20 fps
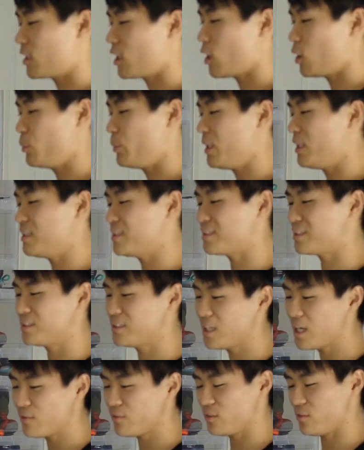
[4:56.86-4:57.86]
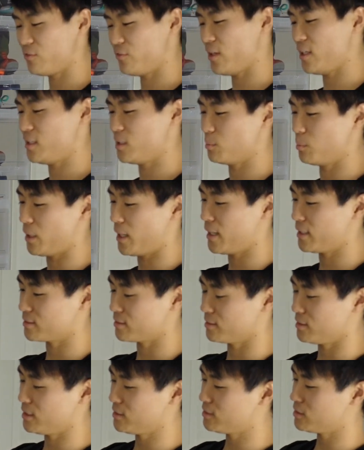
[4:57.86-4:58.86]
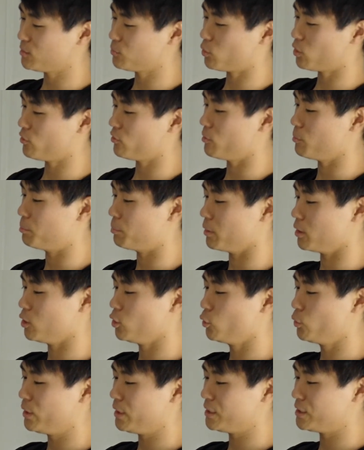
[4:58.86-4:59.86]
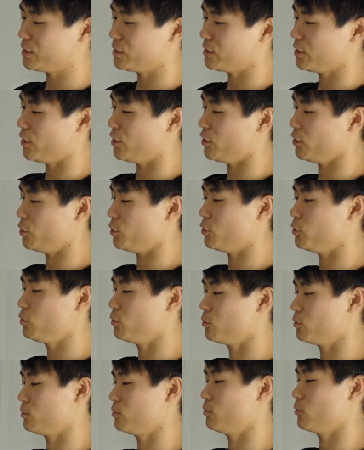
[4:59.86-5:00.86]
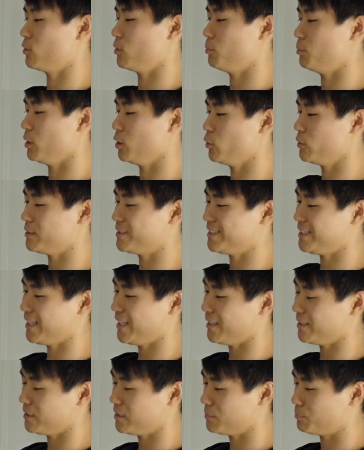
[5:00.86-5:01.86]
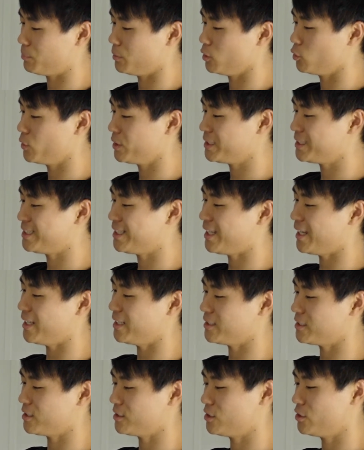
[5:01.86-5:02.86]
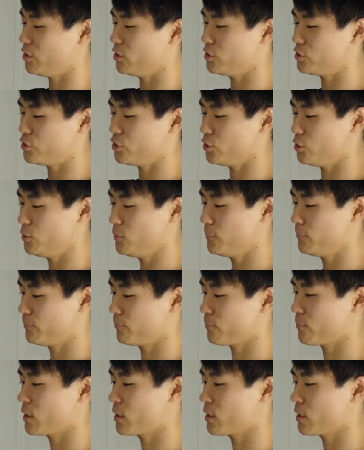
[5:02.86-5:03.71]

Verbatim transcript: the Kobe seven Fade to Black. This is more of a bluish hue or bluish bluish tint to the shoe.